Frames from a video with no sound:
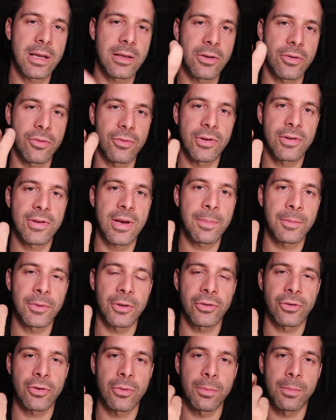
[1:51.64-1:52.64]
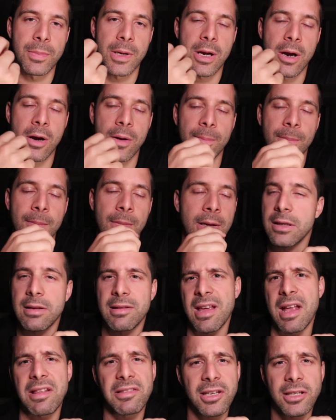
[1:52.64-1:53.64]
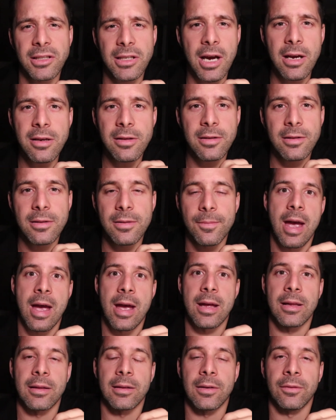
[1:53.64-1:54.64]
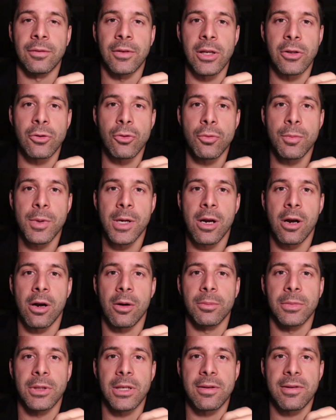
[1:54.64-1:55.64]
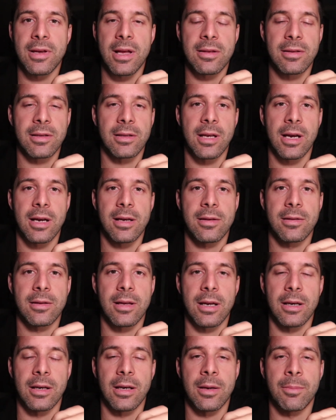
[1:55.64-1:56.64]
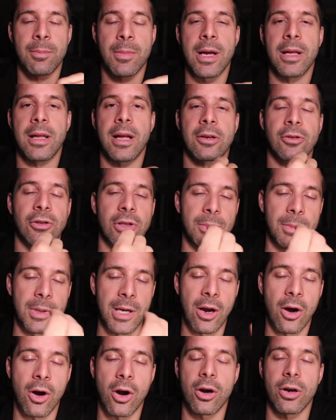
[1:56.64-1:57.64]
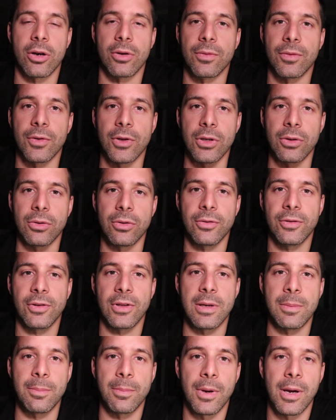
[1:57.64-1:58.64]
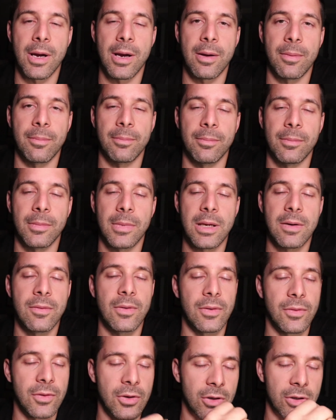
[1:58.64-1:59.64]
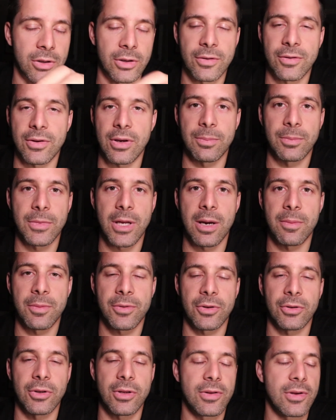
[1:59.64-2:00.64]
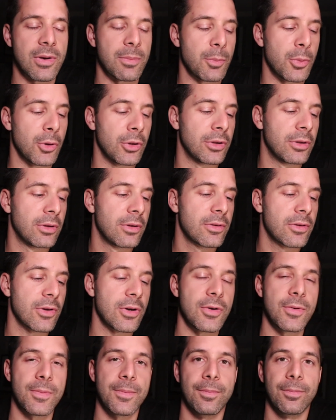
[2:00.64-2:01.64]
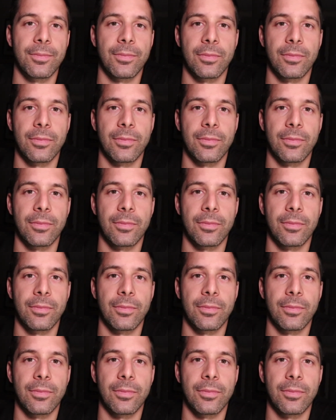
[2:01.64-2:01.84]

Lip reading: your receptors could become desensitized, and if they do become desensitized, then it might actually be harder for you to sleep, even if you're in the same time zone at some point. So